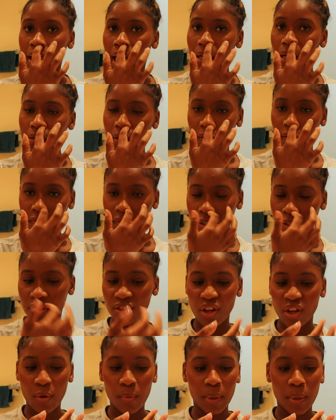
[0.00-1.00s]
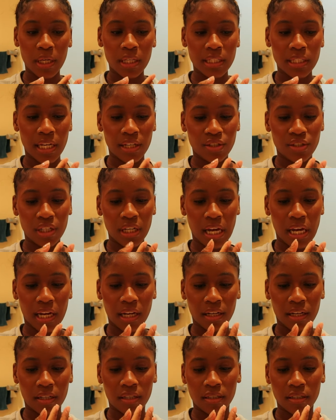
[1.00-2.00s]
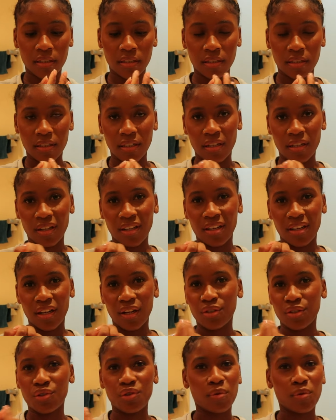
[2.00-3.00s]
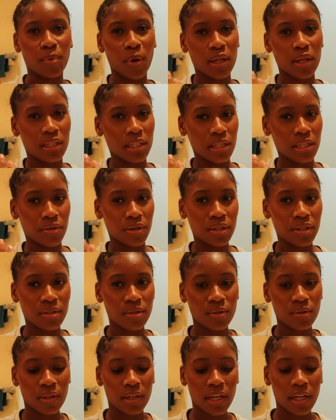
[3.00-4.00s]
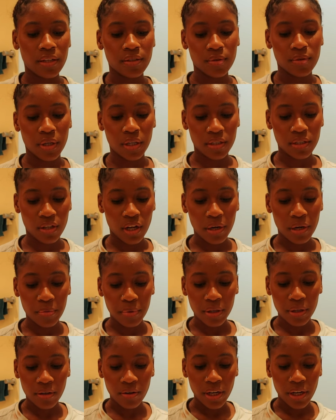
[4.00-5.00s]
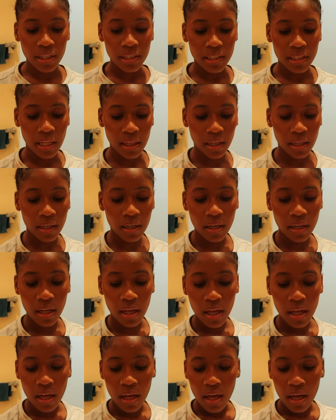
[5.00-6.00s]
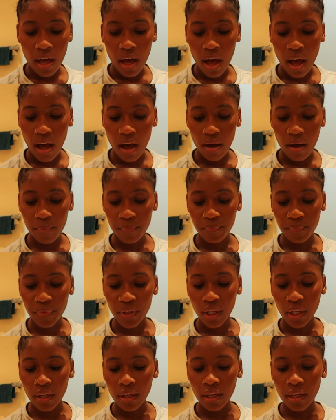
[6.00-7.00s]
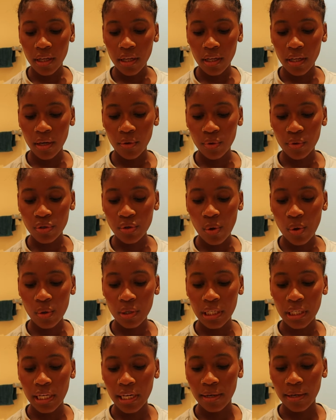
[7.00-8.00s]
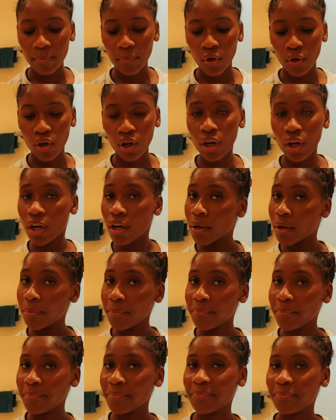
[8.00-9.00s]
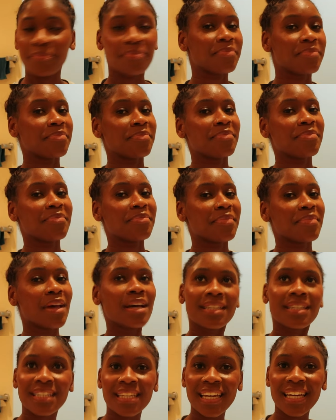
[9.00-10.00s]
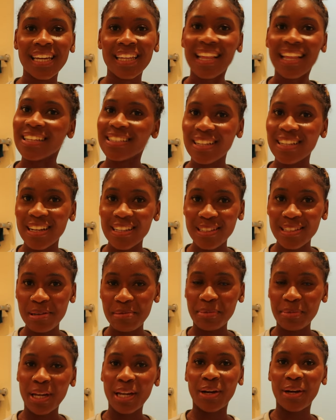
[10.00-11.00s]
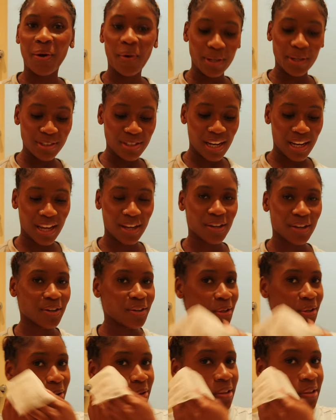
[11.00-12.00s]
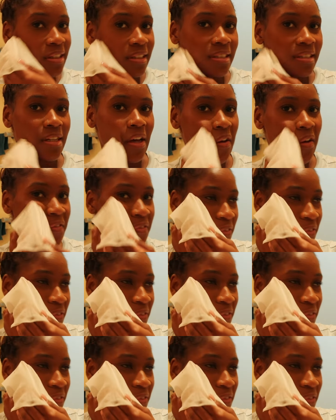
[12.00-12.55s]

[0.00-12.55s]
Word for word: title of the sermon is actually like a two-part series. So next week is going to be the rest, I think. Um, it was called Let Him Cook. See, that's the nice thing about like going to like youth and stuff.